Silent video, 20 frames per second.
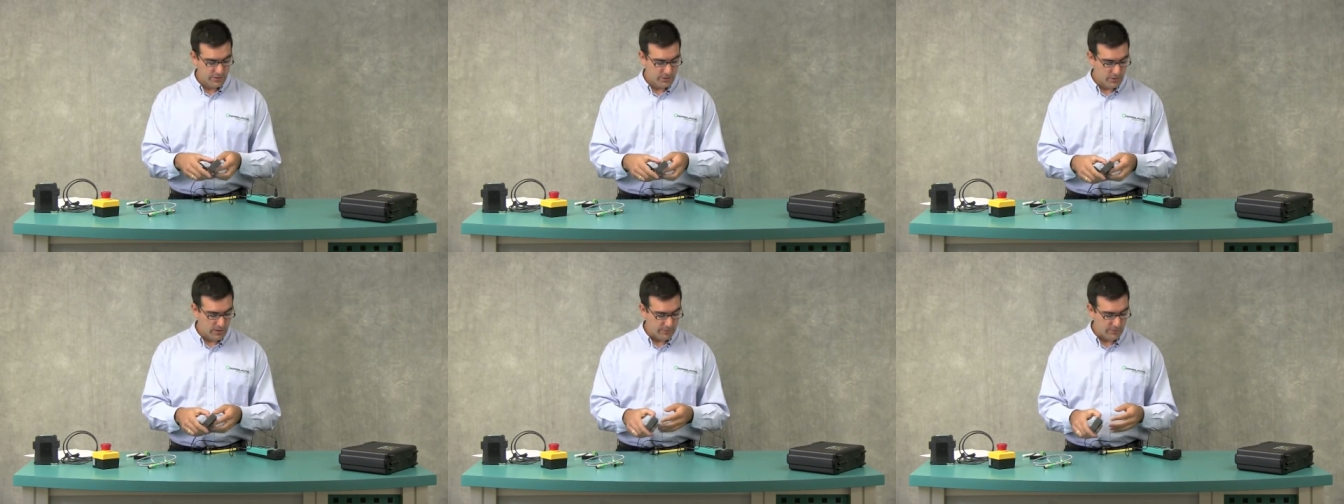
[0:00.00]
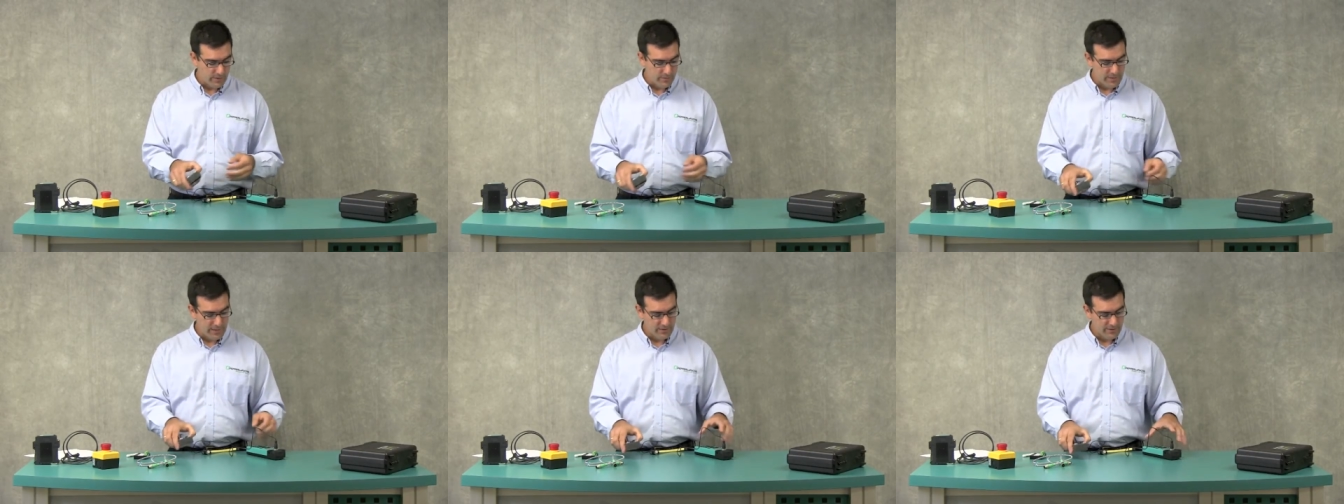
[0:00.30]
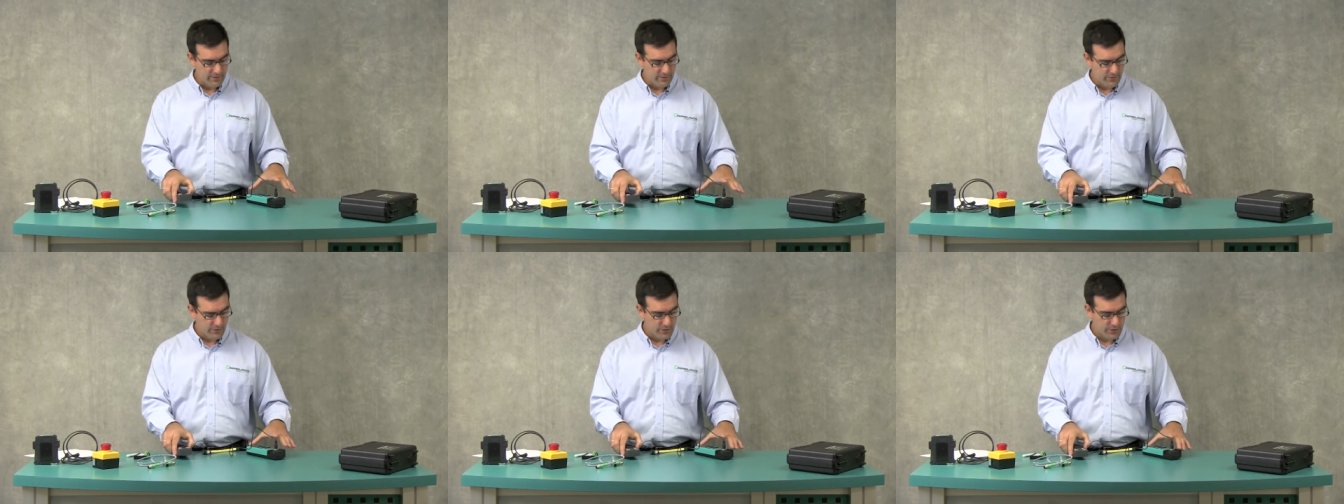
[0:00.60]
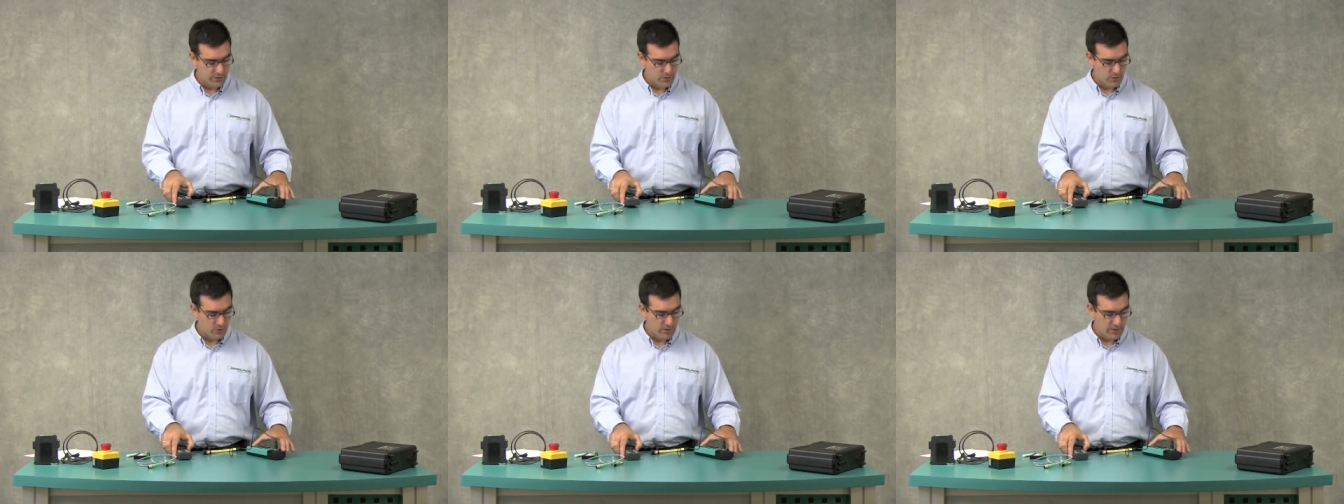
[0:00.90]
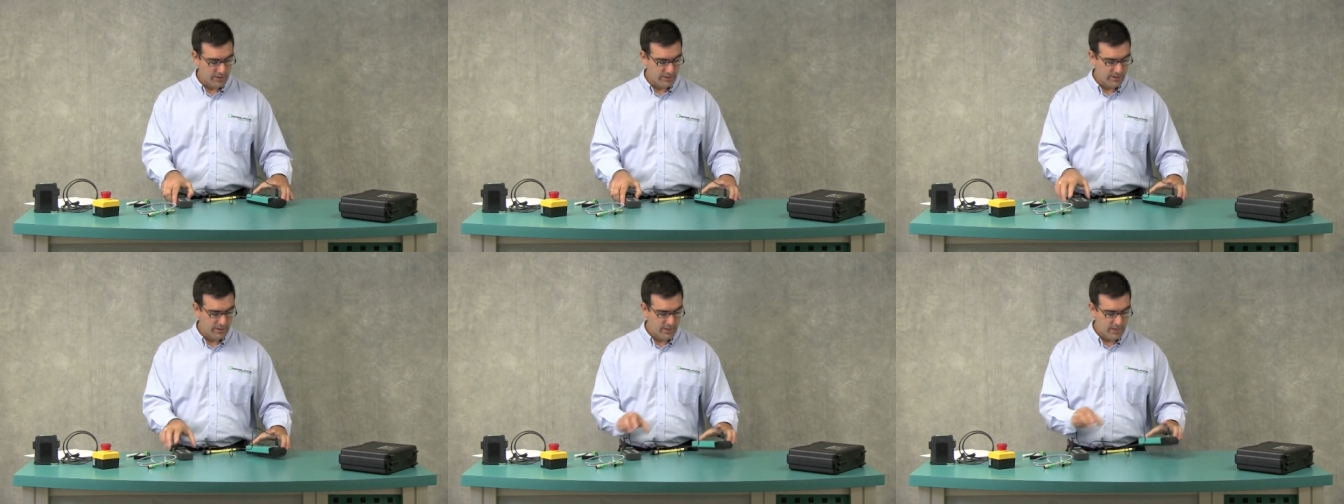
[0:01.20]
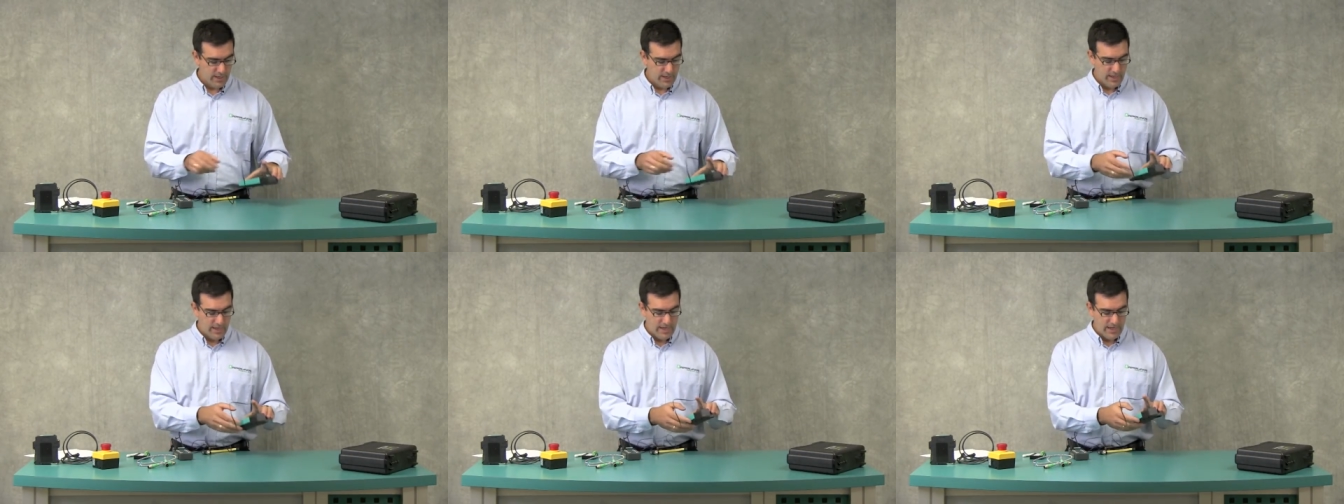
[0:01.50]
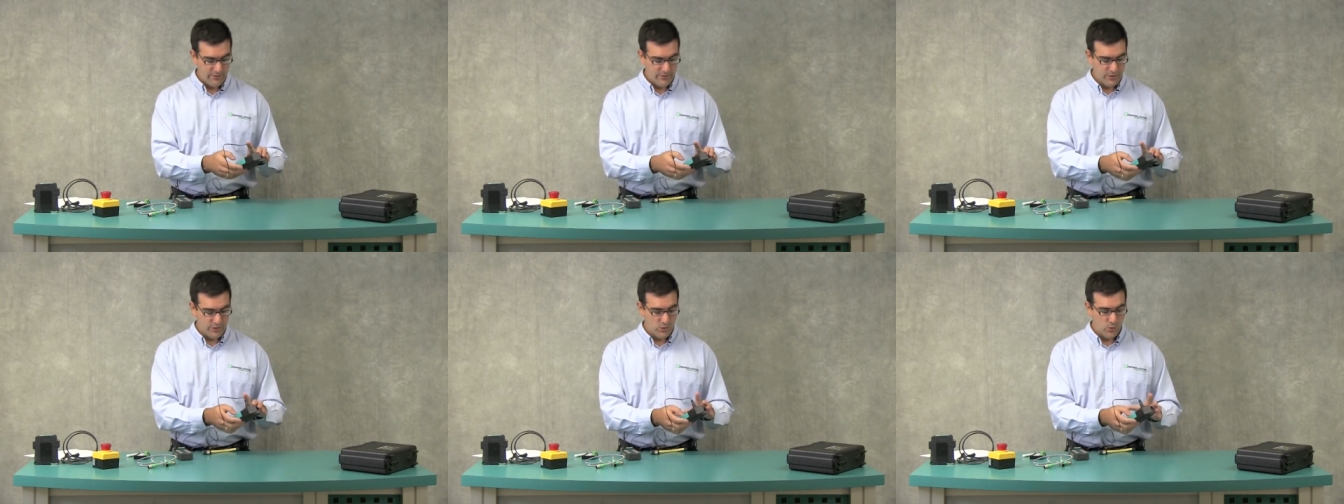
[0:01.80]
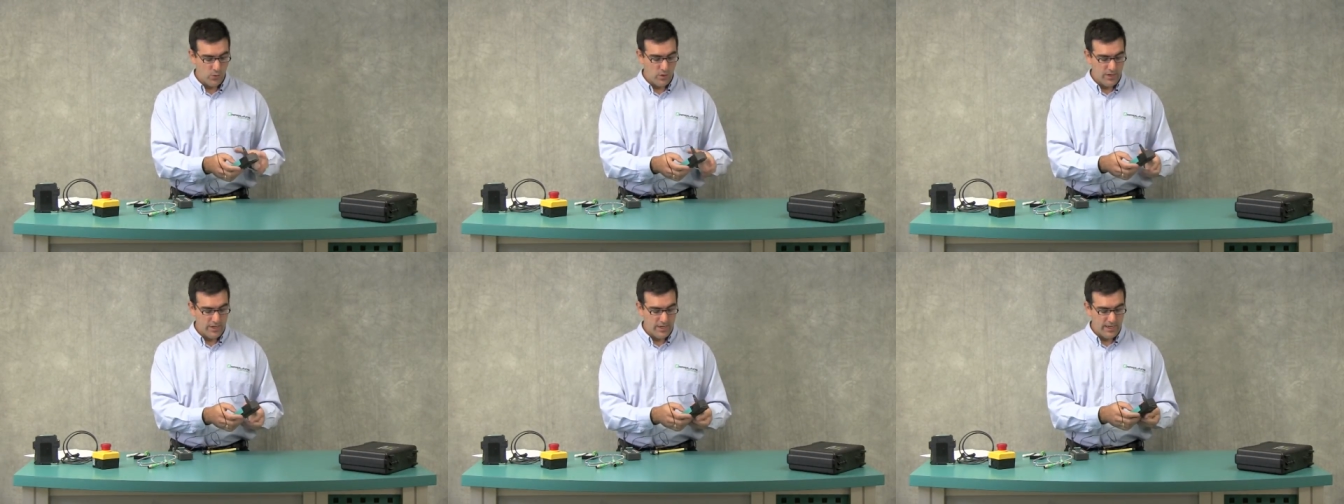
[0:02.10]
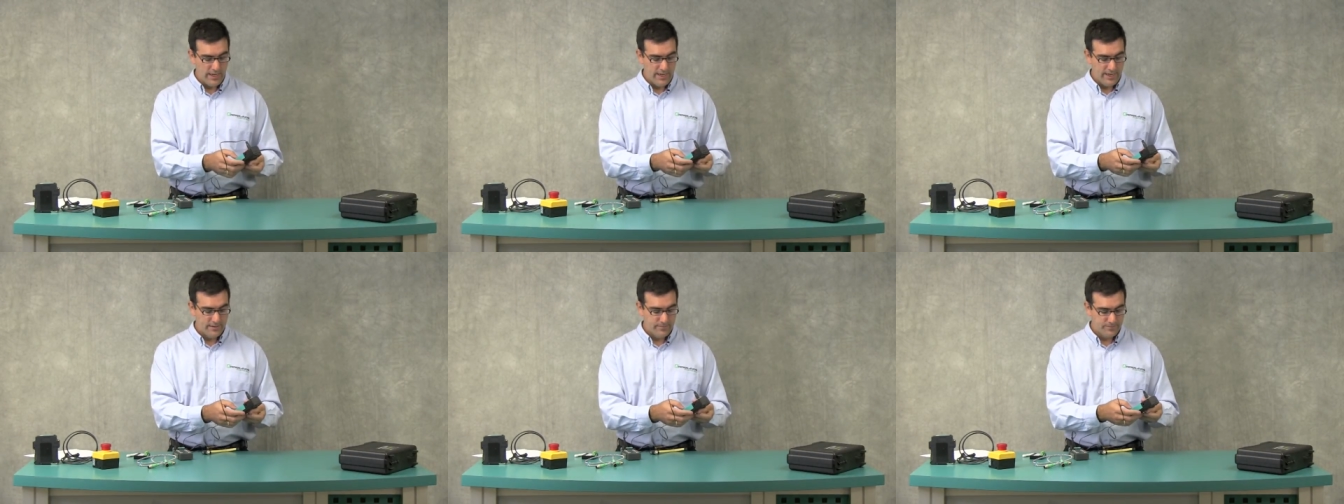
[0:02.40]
So I want to make the first one address 1A,